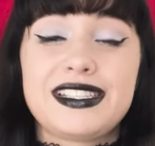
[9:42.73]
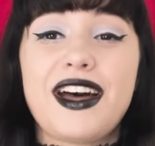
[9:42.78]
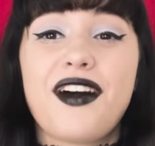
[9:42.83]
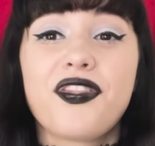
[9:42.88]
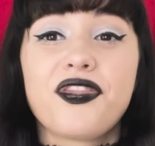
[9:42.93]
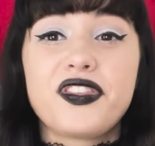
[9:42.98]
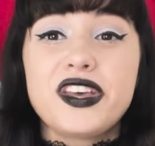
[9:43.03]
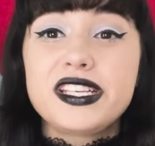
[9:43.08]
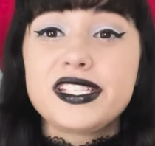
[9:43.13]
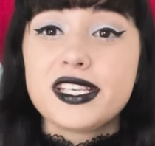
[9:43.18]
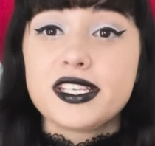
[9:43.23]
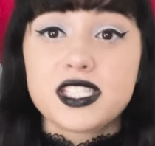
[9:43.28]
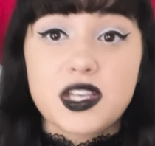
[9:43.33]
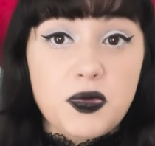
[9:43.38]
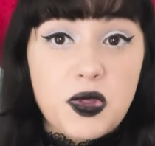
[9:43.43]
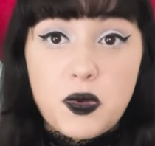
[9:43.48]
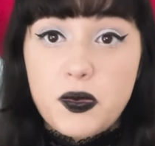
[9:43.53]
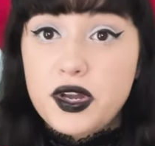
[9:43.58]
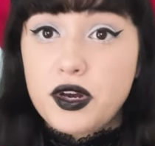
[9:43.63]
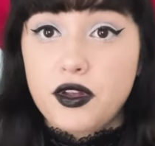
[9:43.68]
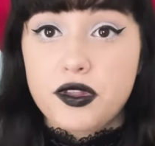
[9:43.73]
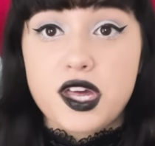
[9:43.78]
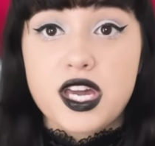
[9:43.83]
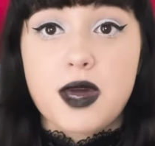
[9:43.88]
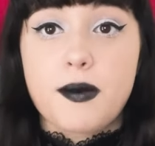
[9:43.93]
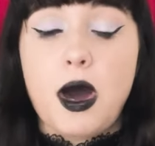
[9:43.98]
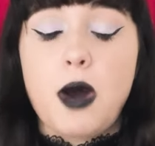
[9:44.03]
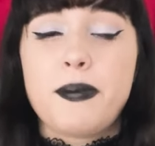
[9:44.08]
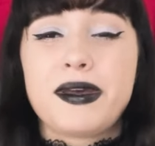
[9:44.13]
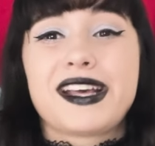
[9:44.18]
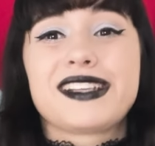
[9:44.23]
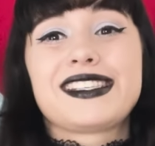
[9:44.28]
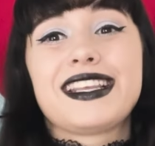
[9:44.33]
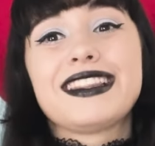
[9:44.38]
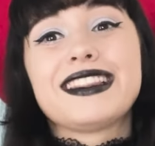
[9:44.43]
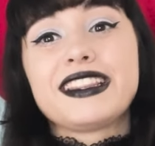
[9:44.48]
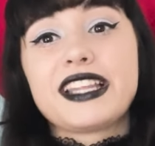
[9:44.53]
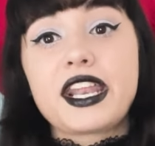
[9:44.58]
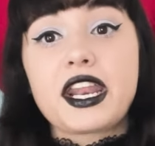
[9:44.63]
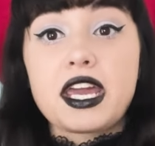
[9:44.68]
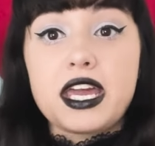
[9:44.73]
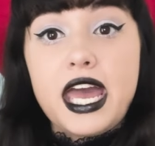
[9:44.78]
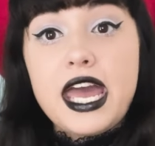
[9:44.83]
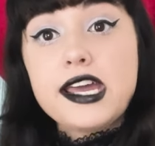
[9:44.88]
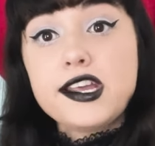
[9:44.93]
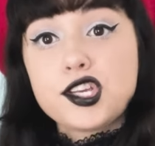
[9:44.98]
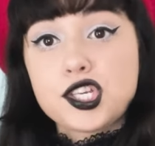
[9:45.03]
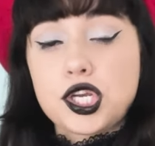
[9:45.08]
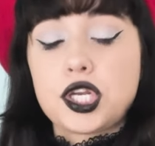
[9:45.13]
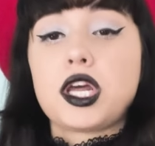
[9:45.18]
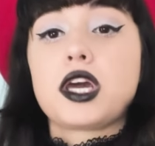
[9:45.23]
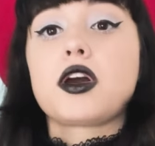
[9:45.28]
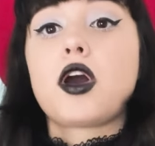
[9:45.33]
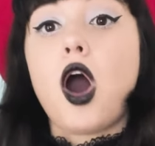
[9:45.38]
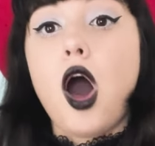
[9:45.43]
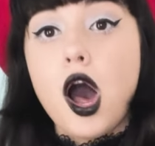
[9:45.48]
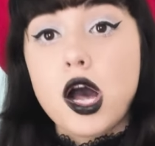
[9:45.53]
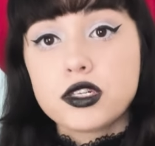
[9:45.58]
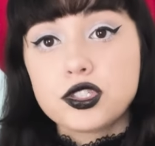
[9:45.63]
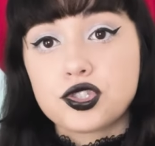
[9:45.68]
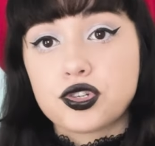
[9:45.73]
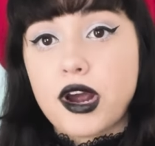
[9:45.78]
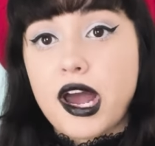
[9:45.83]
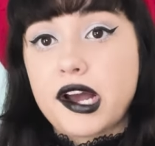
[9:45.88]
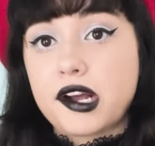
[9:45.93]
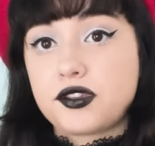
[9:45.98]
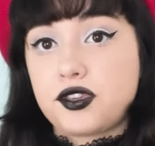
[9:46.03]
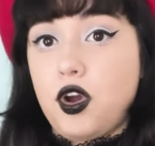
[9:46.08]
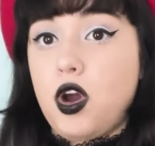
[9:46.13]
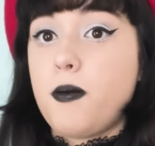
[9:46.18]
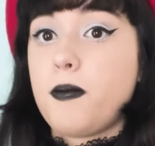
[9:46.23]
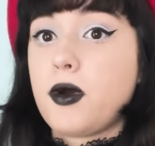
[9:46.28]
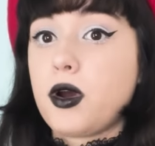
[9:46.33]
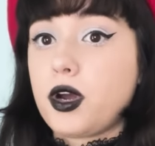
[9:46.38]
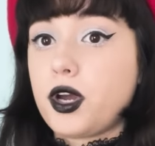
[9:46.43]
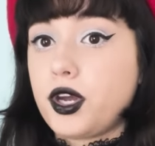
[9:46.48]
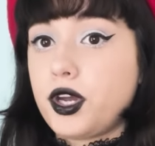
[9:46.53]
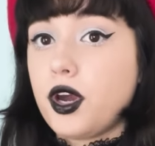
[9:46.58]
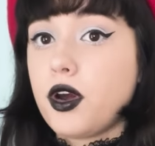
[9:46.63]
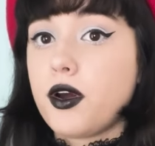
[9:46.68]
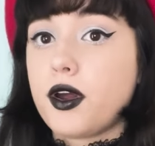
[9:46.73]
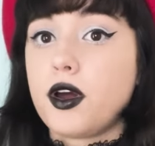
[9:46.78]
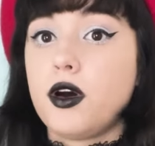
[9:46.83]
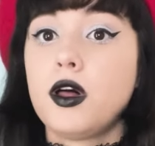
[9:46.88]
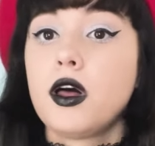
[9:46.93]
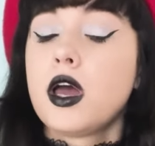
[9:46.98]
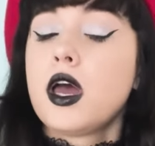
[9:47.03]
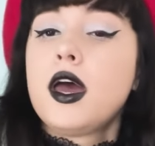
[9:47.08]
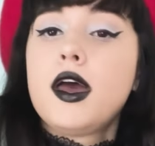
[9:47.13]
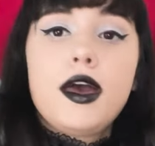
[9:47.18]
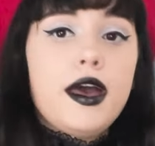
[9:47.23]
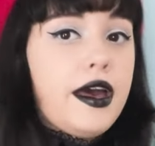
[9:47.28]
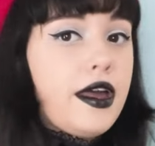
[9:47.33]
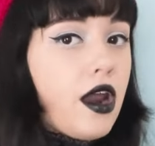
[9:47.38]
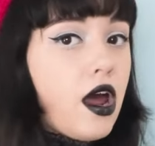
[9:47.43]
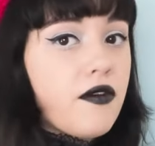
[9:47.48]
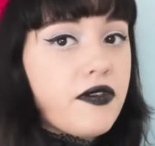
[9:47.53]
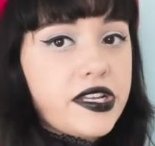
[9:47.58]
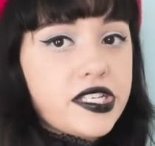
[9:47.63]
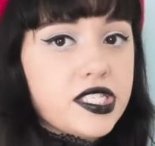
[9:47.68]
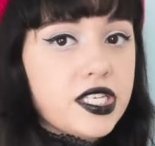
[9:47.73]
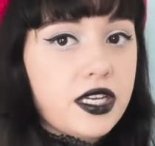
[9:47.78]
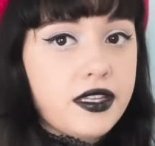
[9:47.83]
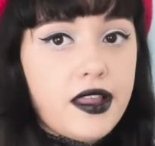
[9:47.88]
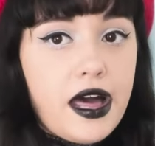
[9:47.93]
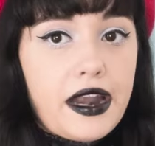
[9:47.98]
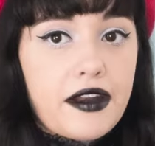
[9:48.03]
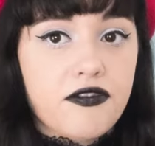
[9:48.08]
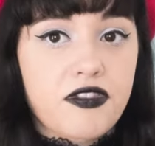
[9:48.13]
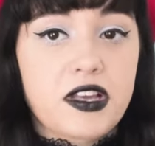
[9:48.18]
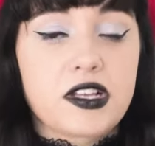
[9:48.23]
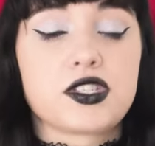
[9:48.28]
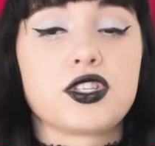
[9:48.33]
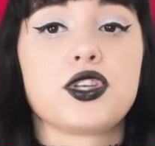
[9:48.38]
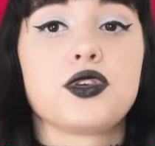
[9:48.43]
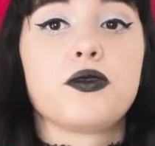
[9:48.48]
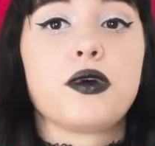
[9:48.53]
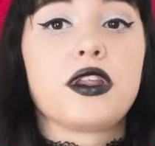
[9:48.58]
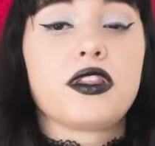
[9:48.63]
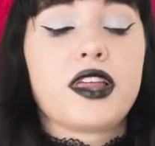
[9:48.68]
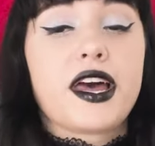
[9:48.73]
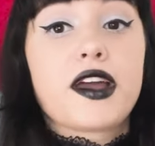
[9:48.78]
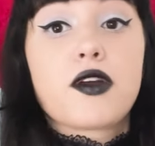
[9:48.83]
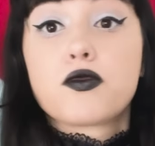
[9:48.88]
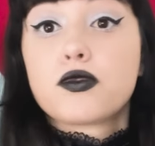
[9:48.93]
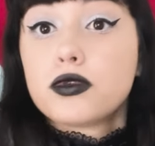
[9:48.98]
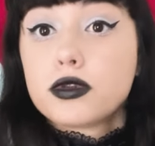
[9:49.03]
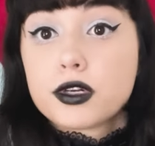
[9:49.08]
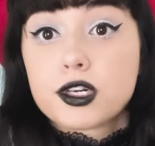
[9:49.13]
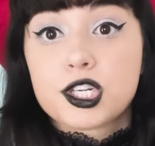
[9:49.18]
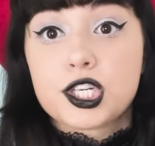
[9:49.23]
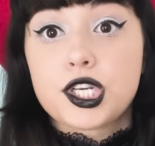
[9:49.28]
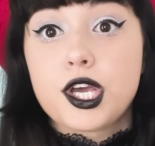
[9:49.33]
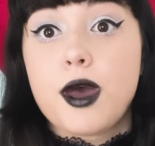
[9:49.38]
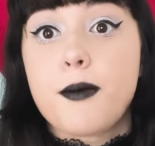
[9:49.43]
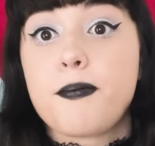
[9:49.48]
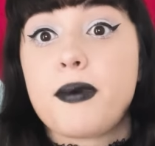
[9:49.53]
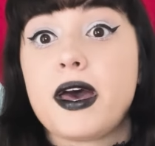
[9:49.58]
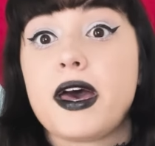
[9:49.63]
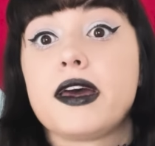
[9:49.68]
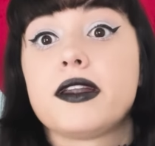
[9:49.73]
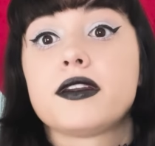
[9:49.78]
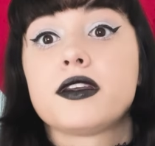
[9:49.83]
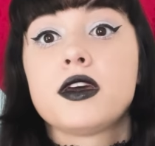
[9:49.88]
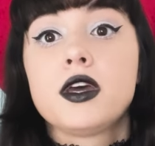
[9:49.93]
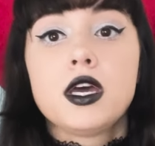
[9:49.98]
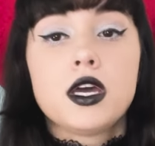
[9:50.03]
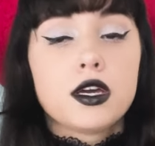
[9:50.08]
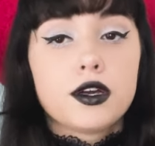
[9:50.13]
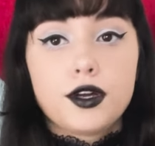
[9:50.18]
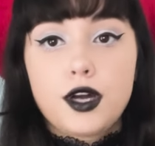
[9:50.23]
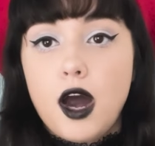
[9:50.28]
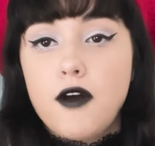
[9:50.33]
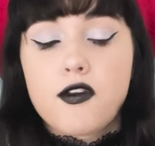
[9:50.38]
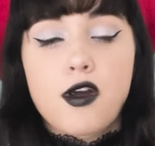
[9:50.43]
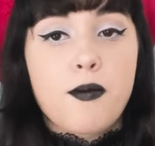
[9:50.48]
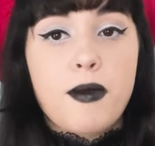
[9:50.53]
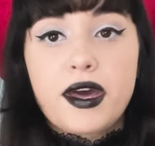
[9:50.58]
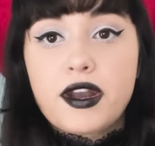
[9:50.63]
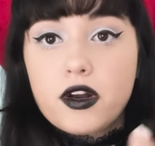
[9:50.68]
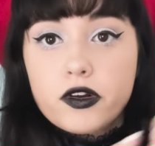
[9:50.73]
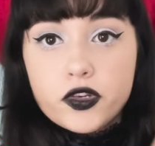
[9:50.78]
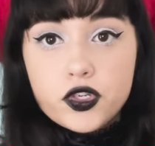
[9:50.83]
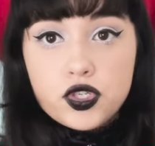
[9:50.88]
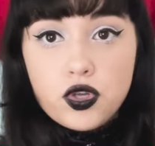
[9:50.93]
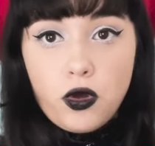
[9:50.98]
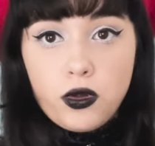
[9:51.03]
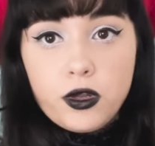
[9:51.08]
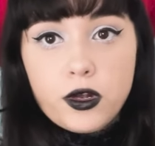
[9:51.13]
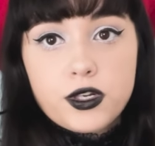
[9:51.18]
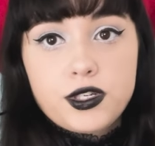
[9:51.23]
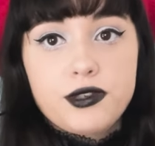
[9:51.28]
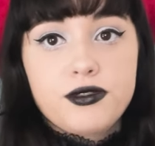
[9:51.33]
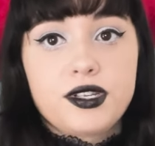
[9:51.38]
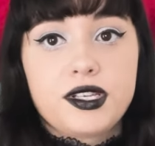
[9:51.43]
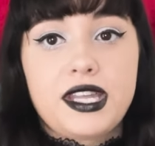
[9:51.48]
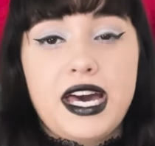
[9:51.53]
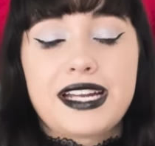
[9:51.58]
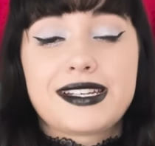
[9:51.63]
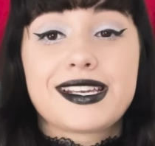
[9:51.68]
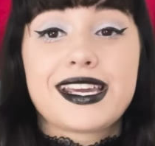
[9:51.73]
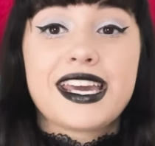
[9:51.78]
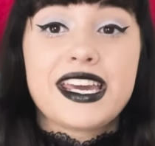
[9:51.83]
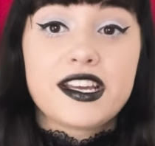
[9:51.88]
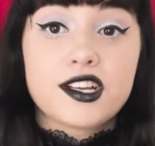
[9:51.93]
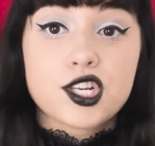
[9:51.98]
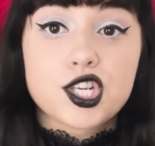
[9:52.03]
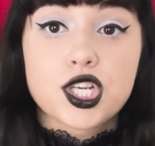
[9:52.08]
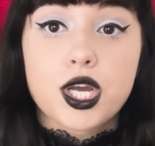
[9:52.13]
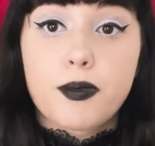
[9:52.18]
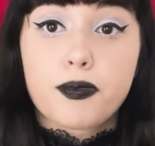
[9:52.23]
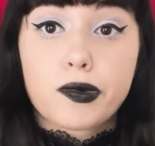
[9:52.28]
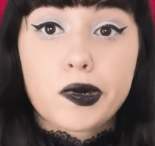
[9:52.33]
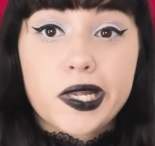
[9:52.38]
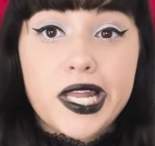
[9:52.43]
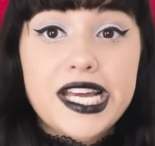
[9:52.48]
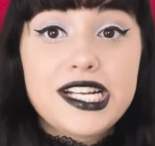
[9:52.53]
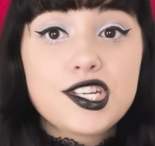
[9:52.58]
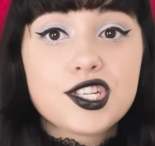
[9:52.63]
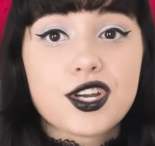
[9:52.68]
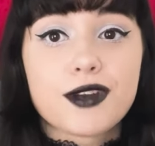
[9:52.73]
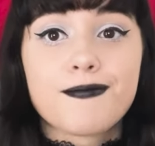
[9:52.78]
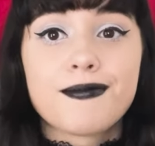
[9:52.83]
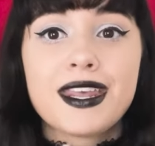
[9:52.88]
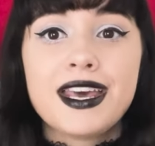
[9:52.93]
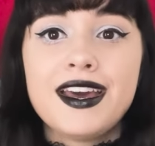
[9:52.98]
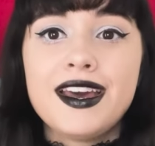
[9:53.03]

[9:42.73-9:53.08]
Now, this is something we don't think about because litigation and contracts are mercurial, and obviously a lot of things to do with like rulership and government are solar due to that kingship relation.